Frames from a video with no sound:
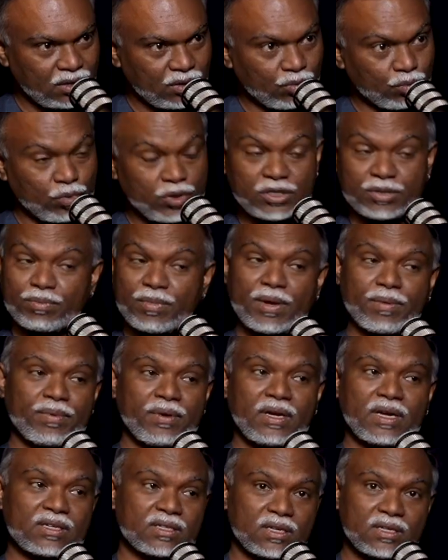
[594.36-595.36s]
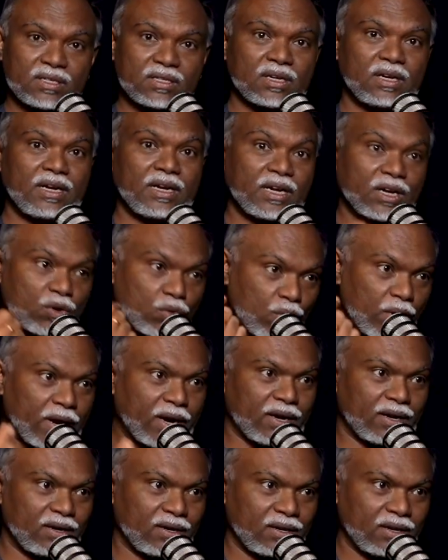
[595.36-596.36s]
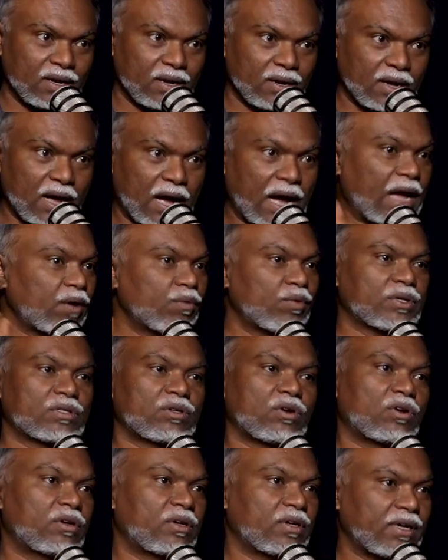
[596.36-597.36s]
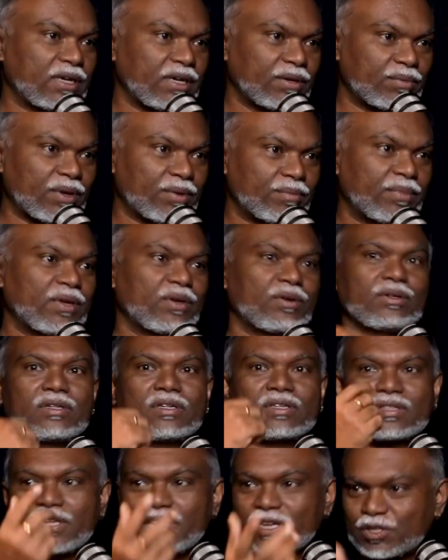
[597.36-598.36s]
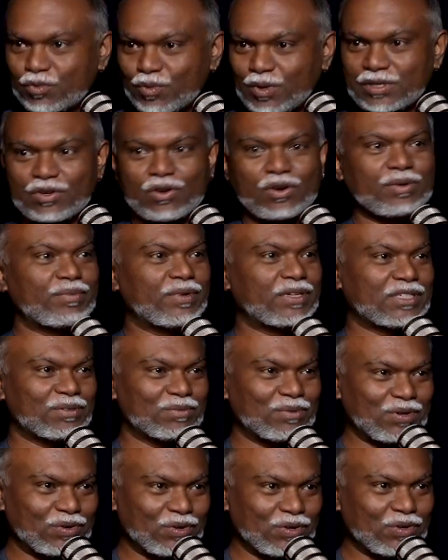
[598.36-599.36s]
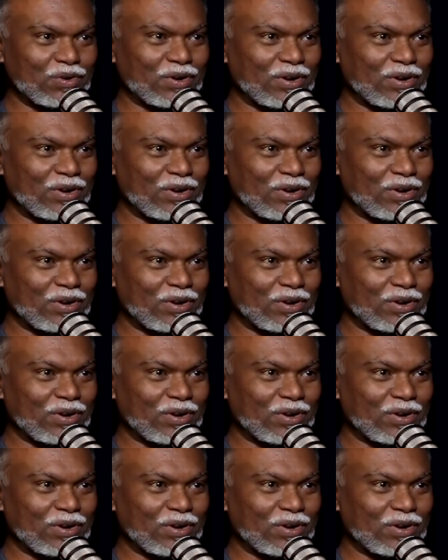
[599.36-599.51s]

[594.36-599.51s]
which may be essentially required. I was not ready. Maybe the things was not visible to your